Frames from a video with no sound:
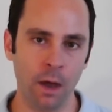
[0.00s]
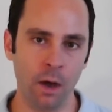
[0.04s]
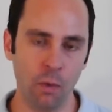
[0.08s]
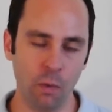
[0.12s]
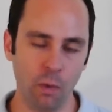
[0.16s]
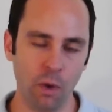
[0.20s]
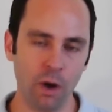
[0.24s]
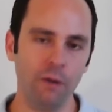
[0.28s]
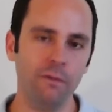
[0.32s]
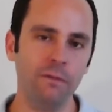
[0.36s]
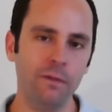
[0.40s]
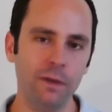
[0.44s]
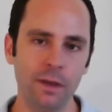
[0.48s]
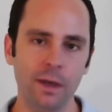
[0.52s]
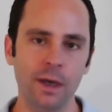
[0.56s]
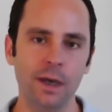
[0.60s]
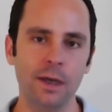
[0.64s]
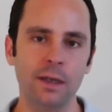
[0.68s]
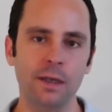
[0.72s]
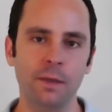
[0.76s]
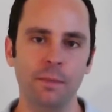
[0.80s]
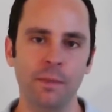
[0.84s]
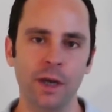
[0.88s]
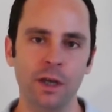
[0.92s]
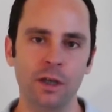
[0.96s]
One of the
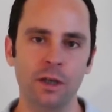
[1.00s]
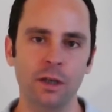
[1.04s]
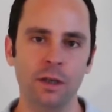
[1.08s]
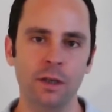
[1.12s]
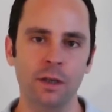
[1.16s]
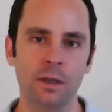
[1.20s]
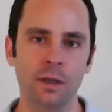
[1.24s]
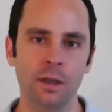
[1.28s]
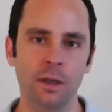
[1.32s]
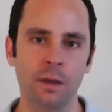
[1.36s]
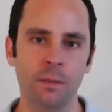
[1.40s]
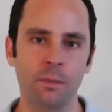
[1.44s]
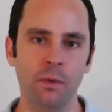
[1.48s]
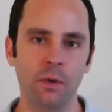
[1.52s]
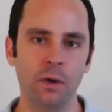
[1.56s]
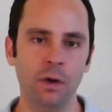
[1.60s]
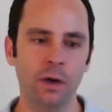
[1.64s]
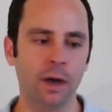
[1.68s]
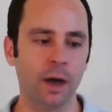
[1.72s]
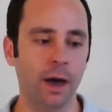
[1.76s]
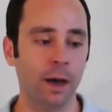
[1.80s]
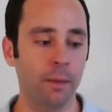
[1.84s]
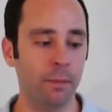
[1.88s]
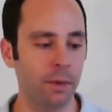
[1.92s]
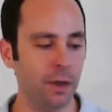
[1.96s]
things he mentions in the book,
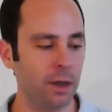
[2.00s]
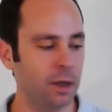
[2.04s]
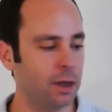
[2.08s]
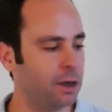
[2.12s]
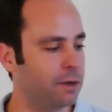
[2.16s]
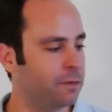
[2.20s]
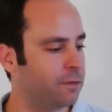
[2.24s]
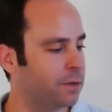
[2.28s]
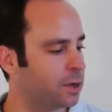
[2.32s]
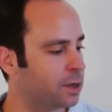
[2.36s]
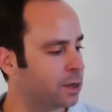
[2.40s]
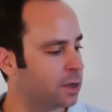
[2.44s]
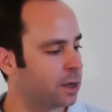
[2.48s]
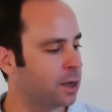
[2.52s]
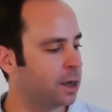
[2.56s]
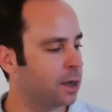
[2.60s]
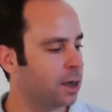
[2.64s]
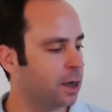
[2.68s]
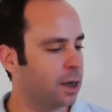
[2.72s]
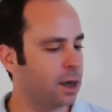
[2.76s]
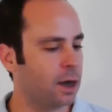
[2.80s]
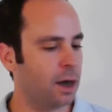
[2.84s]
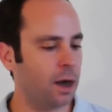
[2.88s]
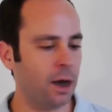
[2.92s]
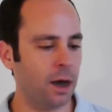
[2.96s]
I believe, is
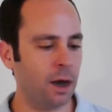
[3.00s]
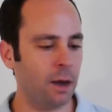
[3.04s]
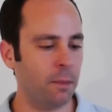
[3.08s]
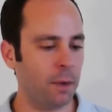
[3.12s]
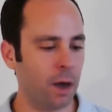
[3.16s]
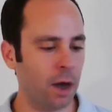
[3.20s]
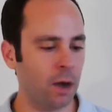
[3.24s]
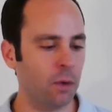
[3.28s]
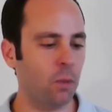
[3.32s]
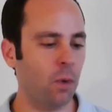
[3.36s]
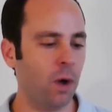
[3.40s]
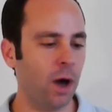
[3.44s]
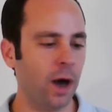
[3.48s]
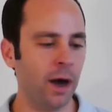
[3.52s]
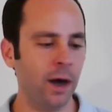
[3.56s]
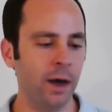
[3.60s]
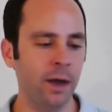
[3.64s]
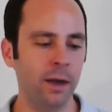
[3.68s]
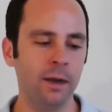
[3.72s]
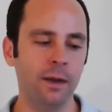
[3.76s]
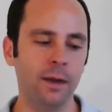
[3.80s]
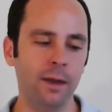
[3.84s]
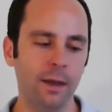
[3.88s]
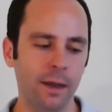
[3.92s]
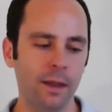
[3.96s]
on
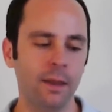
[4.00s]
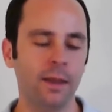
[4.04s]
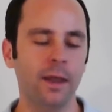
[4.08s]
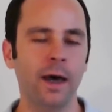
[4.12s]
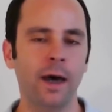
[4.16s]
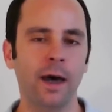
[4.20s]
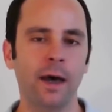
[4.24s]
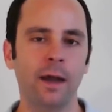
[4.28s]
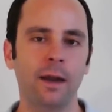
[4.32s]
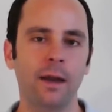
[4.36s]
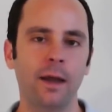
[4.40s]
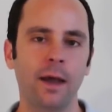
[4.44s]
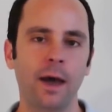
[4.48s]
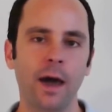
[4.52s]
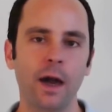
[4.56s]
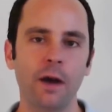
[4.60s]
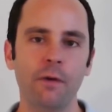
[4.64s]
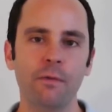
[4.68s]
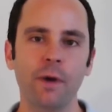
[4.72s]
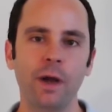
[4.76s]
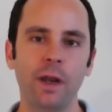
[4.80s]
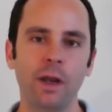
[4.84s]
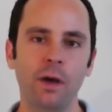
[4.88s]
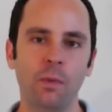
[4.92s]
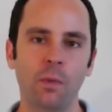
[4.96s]
wine, that
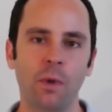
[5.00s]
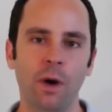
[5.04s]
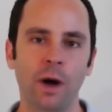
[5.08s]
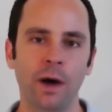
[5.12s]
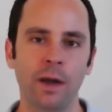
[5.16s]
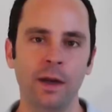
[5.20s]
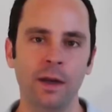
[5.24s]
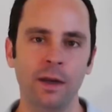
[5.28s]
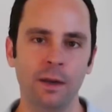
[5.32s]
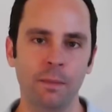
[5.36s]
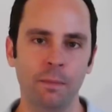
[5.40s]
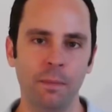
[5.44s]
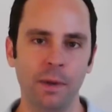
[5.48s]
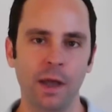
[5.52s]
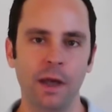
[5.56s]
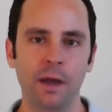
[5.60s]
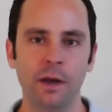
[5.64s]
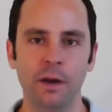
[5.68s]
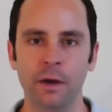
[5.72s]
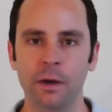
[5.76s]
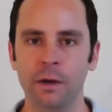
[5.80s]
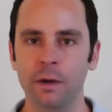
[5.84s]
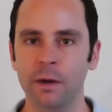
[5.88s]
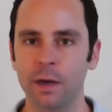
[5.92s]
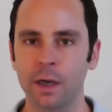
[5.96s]
aerating wine in a
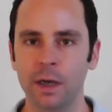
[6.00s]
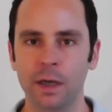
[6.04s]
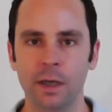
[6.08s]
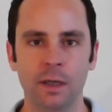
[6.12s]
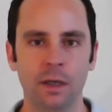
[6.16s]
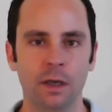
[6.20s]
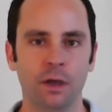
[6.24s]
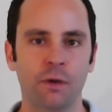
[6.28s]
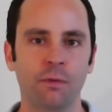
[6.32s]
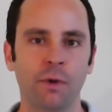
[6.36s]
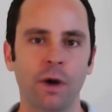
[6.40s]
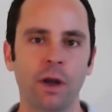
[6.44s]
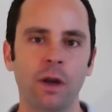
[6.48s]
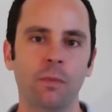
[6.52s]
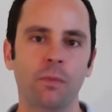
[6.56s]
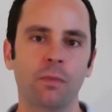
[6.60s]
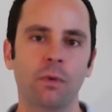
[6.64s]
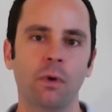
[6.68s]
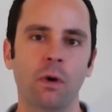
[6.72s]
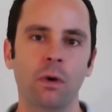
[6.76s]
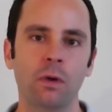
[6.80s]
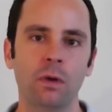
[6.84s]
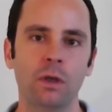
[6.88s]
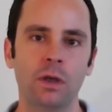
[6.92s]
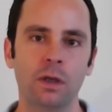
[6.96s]
blender is a great
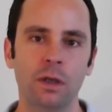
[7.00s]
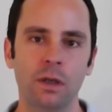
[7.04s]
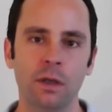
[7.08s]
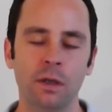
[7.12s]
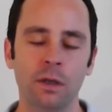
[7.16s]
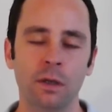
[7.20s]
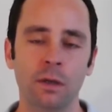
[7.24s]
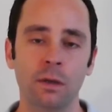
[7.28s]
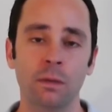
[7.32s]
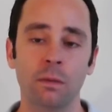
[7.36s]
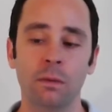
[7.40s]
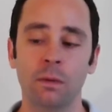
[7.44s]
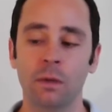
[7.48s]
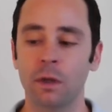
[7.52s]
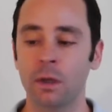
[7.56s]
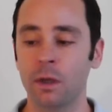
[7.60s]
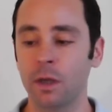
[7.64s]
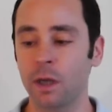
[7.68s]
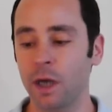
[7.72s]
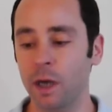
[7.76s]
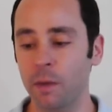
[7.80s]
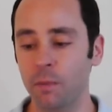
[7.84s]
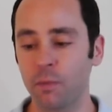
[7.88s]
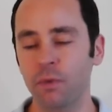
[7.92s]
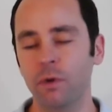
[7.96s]
approach to
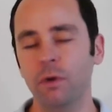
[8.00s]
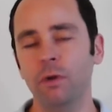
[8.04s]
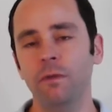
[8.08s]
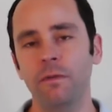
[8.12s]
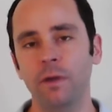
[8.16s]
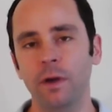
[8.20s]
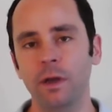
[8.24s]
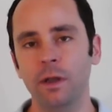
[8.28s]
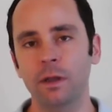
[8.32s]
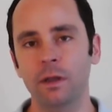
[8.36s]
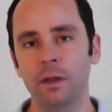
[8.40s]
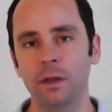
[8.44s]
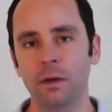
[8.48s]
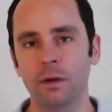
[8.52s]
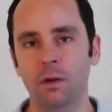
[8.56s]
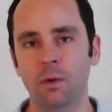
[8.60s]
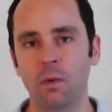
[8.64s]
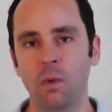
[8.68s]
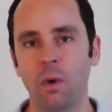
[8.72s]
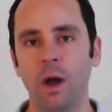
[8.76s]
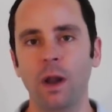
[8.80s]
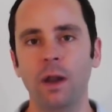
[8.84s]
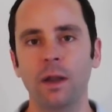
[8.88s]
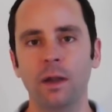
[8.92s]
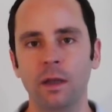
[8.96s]
improving the
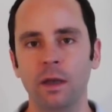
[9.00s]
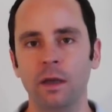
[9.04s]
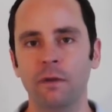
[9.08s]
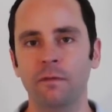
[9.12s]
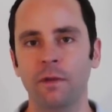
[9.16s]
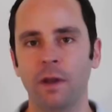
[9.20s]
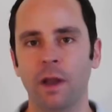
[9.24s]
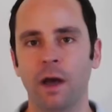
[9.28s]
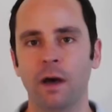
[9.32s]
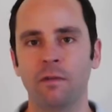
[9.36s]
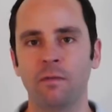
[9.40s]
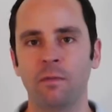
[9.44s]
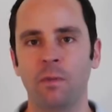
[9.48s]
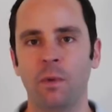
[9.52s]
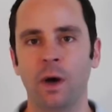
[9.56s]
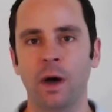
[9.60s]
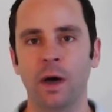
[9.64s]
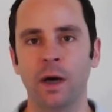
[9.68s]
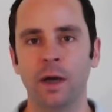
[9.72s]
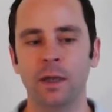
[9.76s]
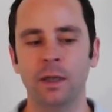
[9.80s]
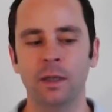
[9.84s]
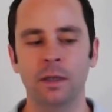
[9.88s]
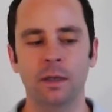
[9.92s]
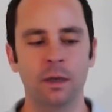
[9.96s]
quality of a lot of
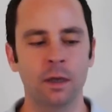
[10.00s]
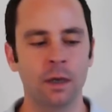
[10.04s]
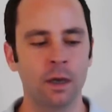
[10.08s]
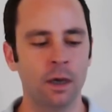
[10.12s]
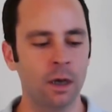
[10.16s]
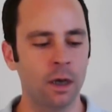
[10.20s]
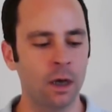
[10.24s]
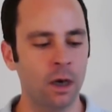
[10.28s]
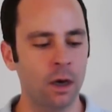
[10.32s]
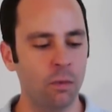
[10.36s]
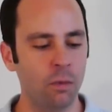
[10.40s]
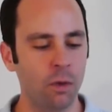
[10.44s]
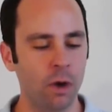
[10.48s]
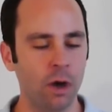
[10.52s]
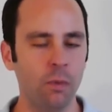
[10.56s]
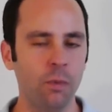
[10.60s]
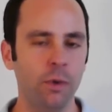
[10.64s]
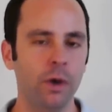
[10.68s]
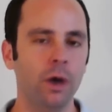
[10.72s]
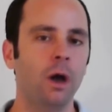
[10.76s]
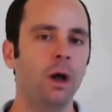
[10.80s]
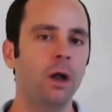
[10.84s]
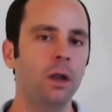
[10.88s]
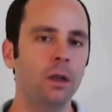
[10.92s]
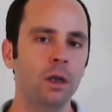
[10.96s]
wines. Well, we
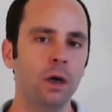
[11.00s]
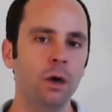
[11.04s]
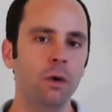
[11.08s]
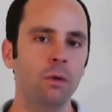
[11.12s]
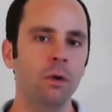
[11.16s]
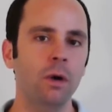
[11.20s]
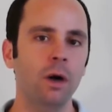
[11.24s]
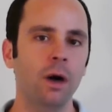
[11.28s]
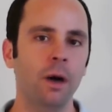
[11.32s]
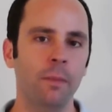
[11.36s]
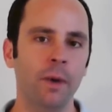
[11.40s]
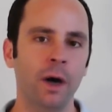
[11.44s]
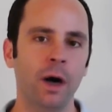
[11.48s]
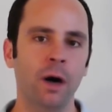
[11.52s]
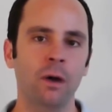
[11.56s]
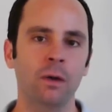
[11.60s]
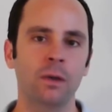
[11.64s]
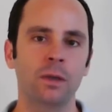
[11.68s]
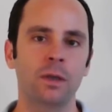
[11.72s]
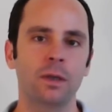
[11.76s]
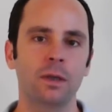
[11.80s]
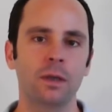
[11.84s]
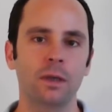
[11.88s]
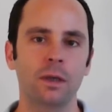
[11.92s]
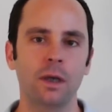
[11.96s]
all know
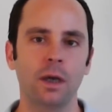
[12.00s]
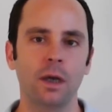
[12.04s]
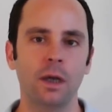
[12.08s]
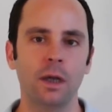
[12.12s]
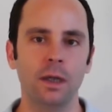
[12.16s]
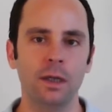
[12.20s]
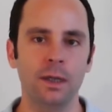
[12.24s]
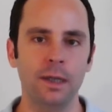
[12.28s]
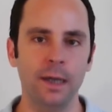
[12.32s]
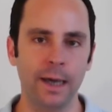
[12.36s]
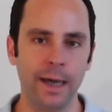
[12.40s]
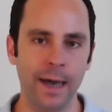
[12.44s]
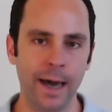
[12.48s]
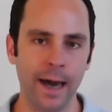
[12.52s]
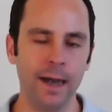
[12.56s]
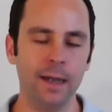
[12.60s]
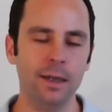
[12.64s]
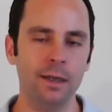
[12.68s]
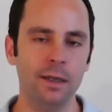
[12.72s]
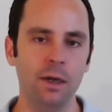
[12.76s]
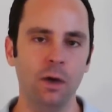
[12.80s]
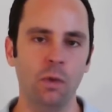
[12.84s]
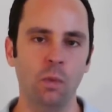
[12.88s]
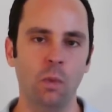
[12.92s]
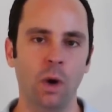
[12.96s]
about
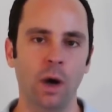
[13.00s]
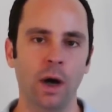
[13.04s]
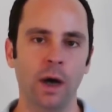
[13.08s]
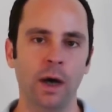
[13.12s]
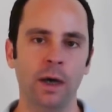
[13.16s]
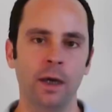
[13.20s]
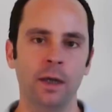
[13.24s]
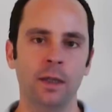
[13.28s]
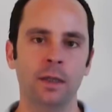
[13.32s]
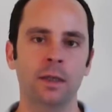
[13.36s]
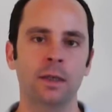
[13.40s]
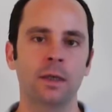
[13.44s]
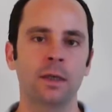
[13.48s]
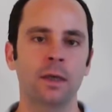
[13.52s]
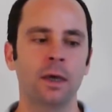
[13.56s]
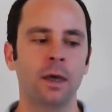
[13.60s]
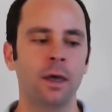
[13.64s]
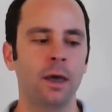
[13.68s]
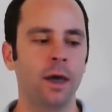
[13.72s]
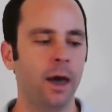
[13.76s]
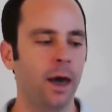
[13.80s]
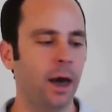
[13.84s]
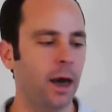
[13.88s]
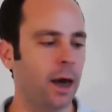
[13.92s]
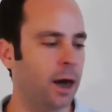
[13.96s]
decanting wines
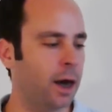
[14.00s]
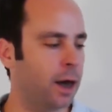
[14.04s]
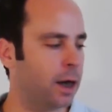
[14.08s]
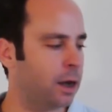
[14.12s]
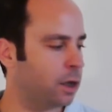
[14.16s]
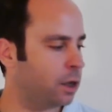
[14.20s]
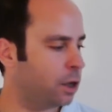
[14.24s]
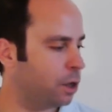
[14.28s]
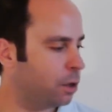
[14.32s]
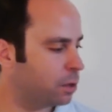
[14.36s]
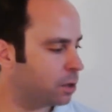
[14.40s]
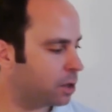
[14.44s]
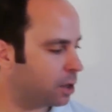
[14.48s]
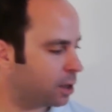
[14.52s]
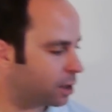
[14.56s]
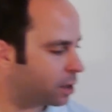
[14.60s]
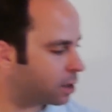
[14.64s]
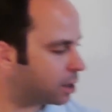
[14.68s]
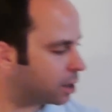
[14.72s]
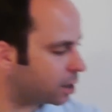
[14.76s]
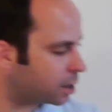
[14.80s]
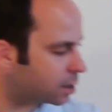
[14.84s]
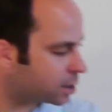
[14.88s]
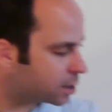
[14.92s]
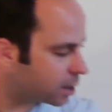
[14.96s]
and using
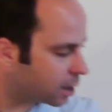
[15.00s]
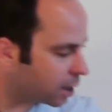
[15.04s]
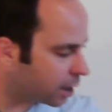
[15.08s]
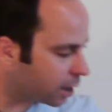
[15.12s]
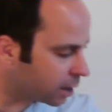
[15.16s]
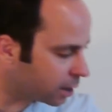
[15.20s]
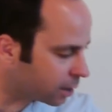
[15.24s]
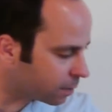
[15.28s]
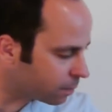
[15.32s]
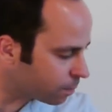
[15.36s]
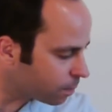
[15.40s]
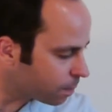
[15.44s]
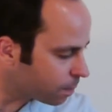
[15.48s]
things like